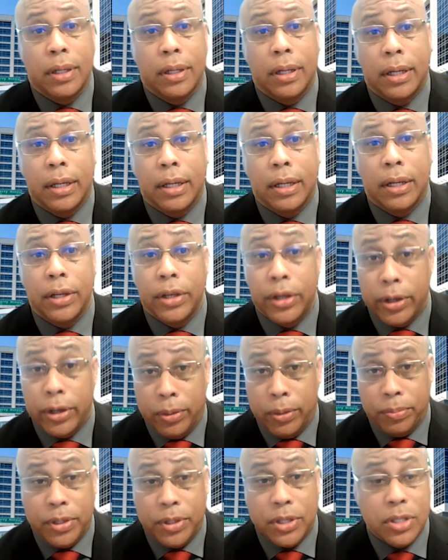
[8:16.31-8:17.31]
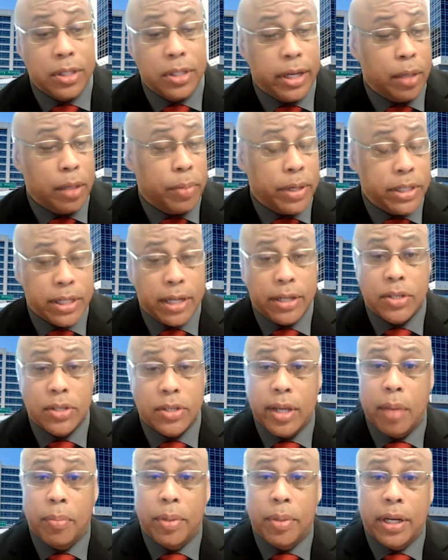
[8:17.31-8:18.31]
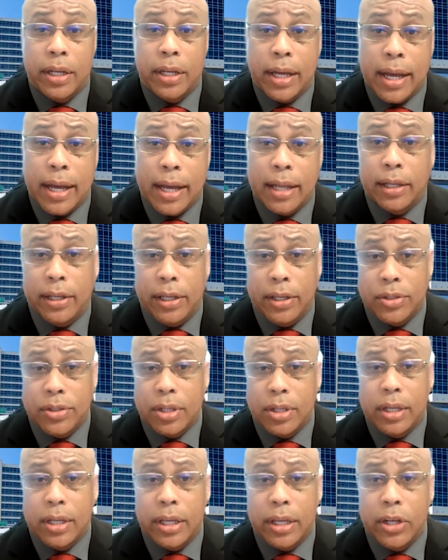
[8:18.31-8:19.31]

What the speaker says: No. This study by Janice Sabin and colleagues